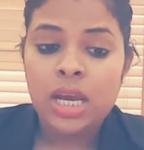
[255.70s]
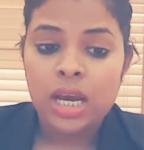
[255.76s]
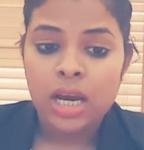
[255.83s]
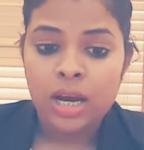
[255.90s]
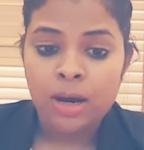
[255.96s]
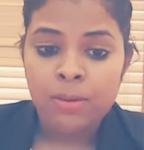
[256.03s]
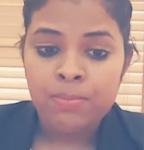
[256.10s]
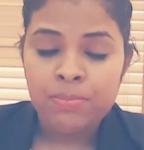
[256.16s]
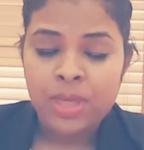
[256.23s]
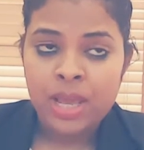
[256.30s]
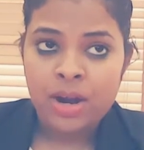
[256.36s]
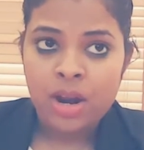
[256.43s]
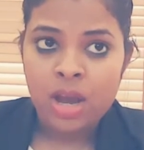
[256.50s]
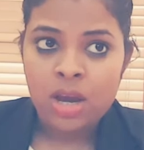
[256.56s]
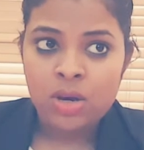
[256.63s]

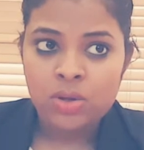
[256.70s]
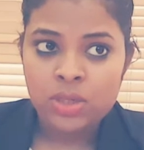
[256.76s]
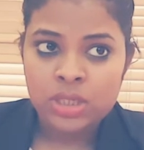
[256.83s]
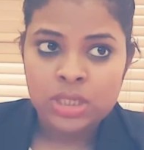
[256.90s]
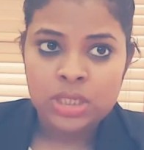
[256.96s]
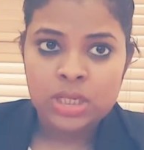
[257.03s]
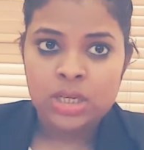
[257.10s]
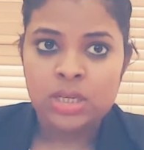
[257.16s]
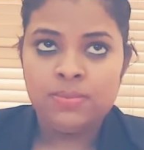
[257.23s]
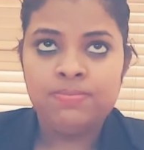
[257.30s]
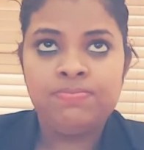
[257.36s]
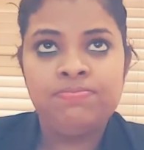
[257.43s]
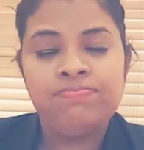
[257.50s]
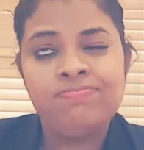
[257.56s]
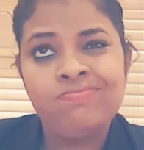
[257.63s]
around
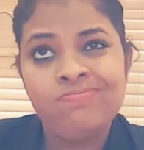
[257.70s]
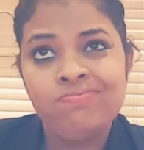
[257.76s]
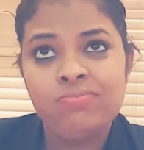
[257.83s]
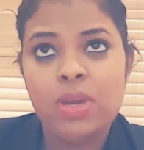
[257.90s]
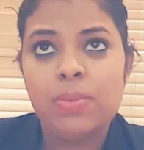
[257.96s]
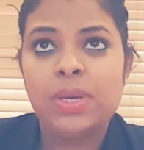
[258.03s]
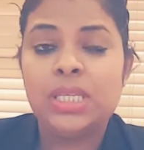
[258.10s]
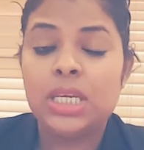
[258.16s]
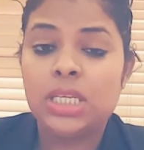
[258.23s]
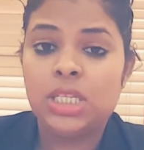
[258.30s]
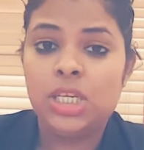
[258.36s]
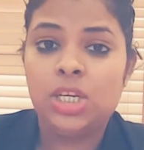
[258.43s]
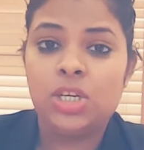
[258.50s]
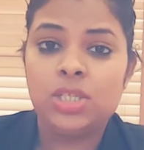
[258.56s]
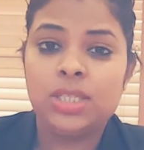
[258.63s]
maybe
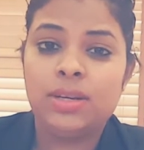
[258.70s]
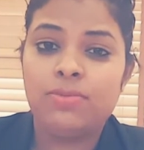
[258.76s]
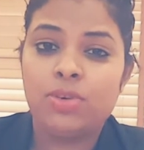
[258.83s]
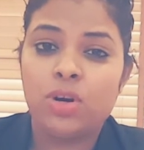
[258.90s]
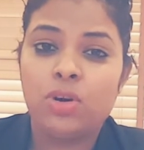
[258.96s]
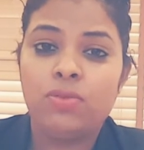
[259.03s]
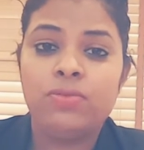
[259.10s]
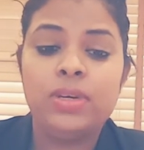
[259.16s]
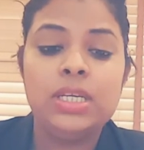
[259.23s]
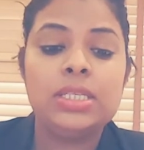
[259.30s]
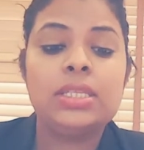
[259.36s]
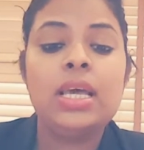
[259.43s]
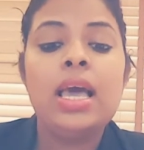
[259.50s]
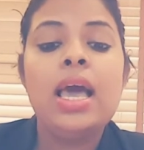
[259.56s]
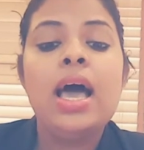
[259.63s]
6 years in front
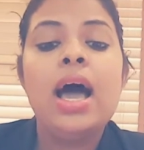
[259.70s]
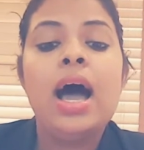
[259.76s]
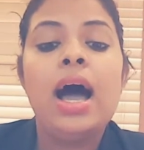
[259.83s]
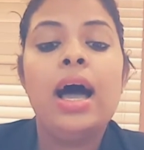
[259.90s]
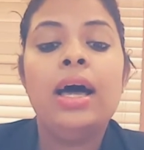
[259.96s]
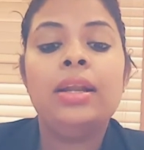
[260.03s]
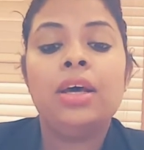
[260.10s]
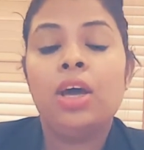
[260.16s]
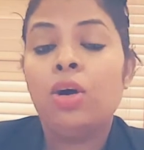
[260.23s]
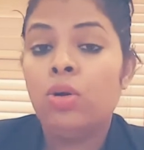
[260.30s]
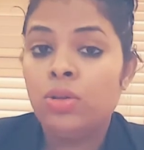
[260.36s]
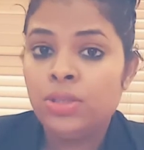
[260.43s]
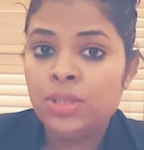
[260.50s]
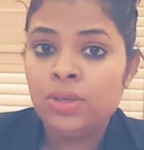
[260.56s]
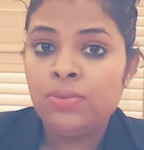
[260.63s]
office, and I
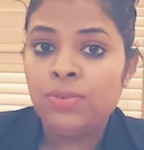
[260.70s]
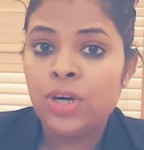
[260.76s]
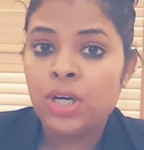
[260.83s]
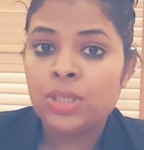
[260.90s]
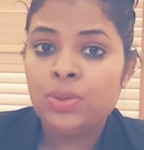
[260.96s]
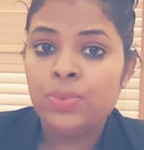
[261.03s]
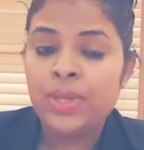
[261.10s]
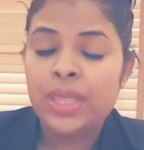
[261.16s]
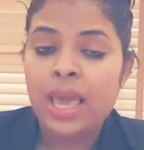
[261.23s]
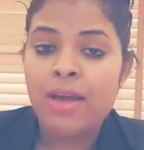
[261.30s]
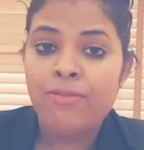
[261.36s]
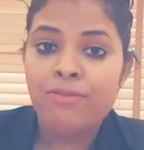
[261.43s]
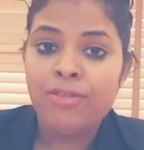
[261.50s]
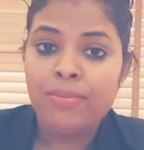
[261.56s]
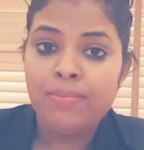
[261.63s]
also worked with
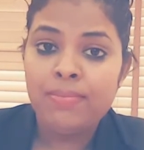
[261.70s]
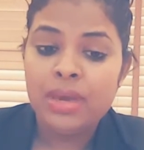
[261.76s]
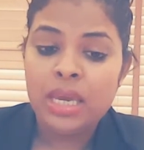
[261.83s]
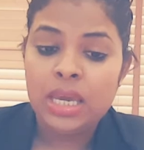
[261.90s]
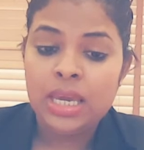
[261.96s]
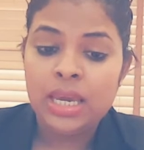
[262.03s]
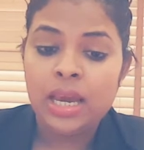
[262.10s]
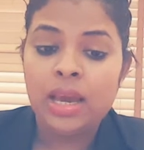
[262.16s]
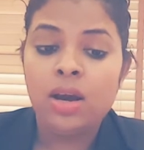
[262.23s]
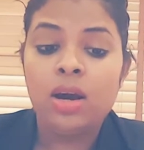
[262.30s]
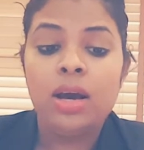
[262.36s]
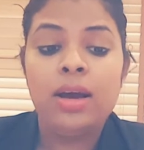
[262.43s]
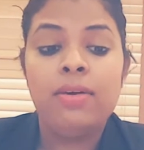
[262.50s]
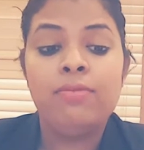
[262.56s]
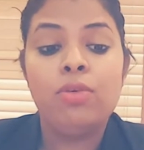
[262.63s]
F&B.
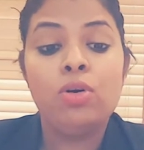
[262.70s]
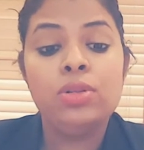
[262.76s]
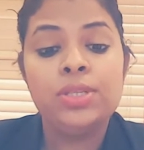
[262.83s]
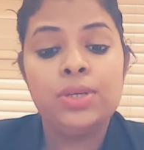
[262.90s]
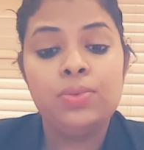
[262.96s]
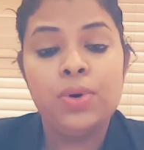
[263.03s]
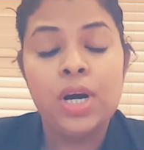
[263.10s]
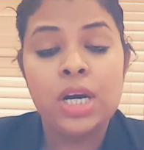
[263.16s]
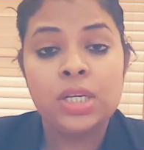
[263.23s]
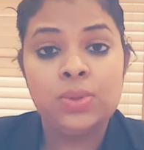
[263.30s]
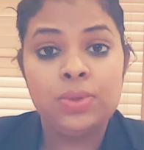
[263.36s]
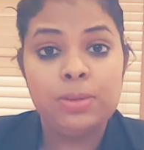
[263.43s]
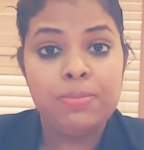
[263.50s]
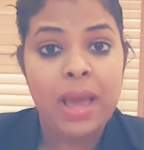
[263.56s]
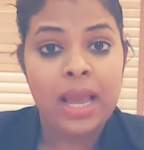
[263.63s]
I've also
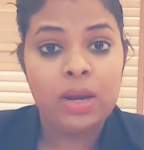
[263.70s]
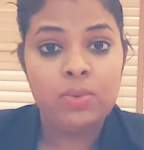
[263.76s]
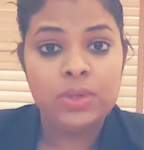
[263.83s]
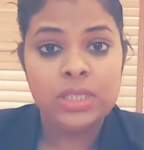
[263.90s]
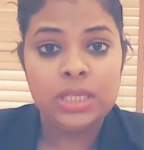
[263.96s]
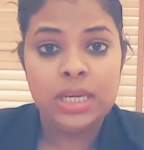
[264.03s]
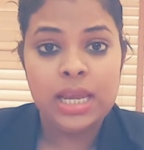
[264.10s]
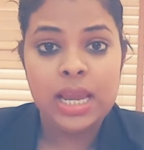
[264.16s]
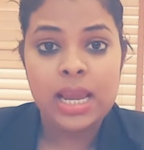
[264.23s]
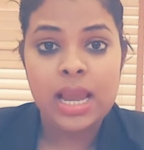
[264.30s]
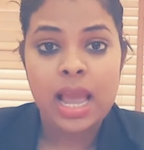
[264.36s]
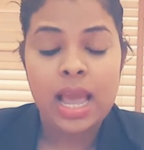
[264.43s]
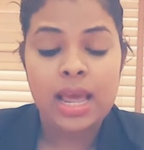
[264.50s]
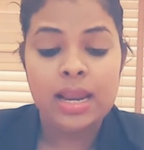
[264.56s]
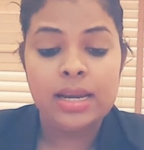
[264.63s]
worked with banqueting
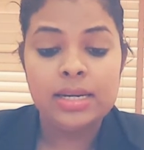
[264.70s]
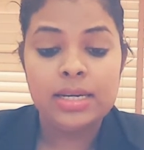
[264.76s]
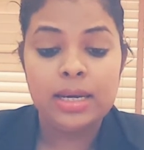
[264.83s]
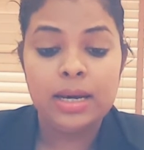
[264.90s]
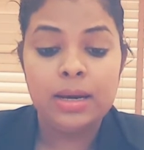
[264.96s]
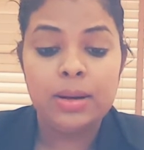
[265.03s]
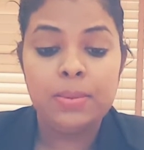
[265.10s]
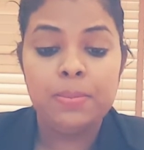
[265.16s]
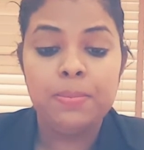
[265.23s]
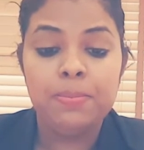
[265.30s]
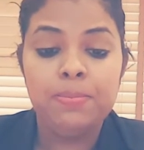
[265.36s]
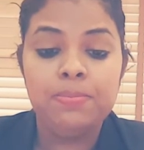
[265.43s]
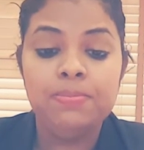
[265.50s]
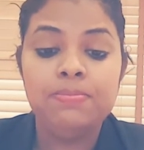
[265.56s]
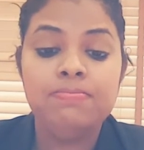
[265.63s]
and
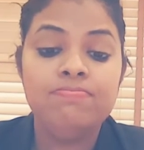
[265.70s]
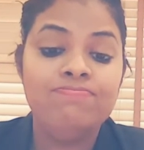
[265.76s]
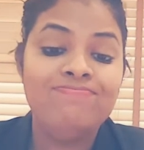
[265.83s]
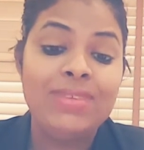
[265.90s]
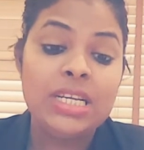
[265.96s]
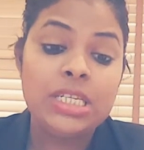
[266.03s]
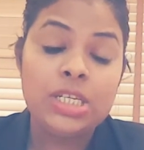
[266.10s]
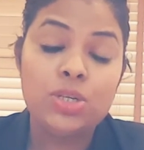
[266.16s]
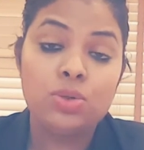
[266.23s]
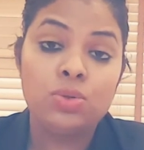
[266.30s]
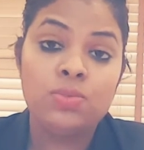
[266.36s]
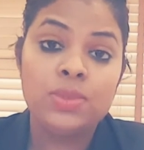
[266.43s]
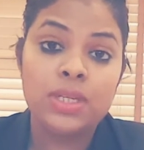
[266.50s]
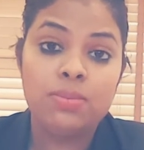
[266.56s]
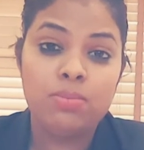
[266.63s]
meeting
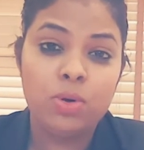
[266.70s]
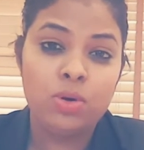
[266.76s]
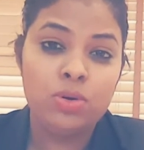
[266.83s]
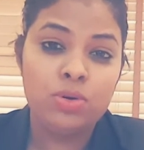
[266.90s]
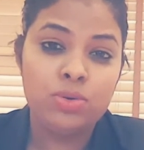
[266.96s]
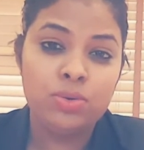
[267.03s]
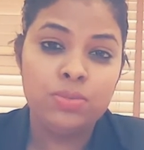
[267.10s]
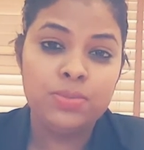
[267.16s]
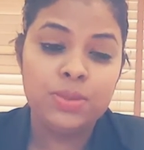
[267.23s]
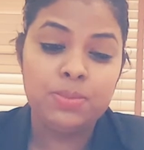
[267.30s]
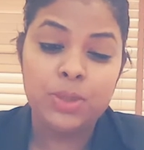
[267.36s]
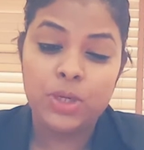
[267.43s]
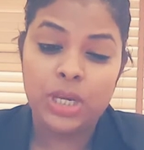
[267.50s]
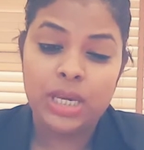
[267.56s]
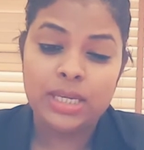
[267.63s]
rooms and ballrooms,
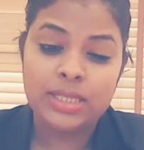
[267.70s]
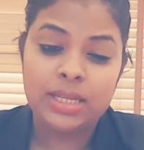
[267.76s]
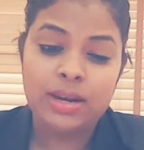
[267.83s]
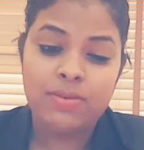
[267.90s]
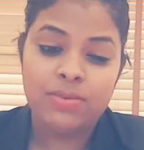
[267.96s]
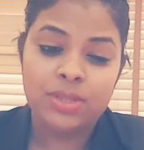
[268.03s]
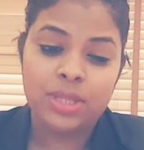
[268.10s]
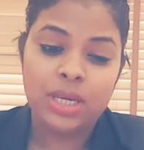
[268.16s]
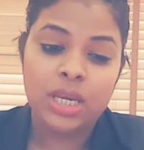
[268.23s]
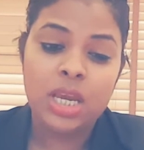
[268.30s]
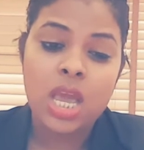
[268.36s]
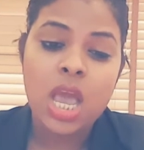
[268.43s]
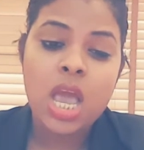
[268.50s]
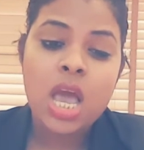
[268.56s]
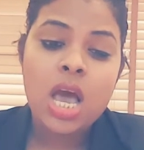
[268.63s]
bookings and
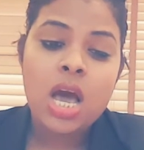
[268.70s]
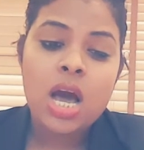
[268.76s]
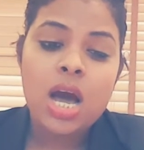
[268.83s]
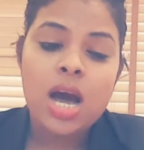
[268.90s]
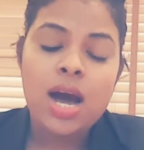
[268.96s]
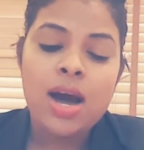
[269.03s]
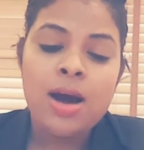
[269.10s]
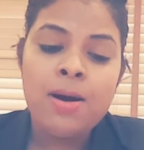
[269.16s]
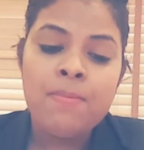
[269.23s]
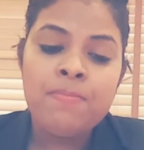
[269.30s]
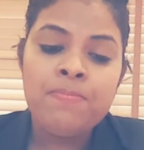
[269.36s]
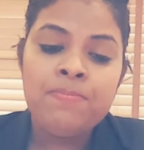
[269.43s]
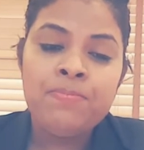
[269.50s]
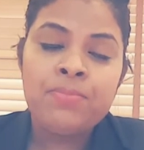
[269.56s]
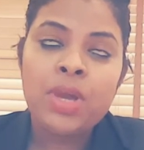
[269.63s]
everything.
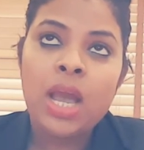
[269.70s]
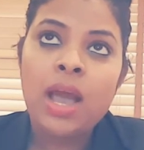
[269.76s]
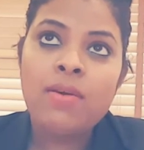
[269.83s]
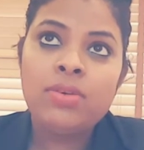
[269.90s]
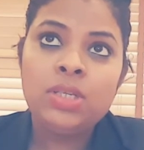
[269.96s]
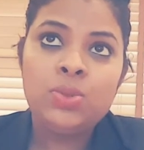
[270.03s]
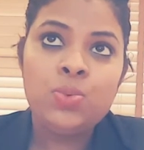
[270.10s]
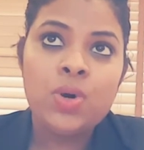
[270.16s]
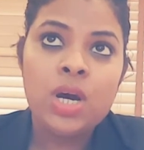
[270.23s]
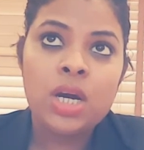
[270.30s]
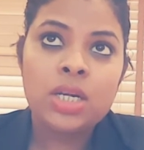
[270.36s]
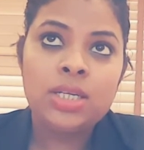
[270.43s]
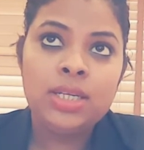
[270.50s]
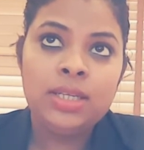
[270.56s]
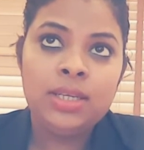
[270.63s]
I haven't
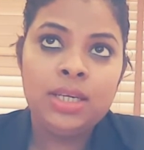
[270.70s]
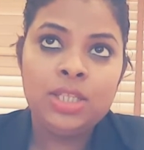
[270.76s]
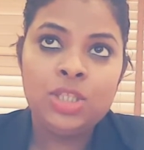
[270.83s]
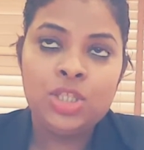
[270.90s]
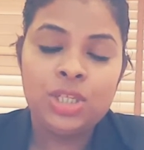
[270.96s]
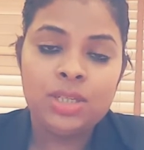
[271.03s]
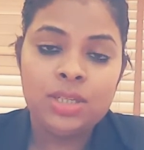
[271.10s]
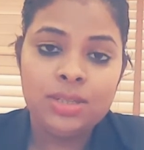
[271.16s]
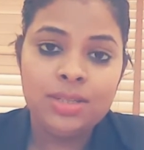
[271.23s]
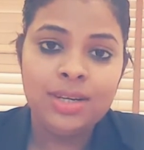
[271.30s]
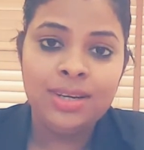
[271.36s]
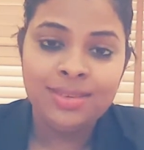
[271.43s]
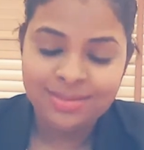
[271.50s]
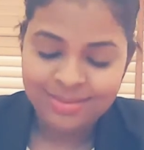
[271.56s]
worked in kitchen.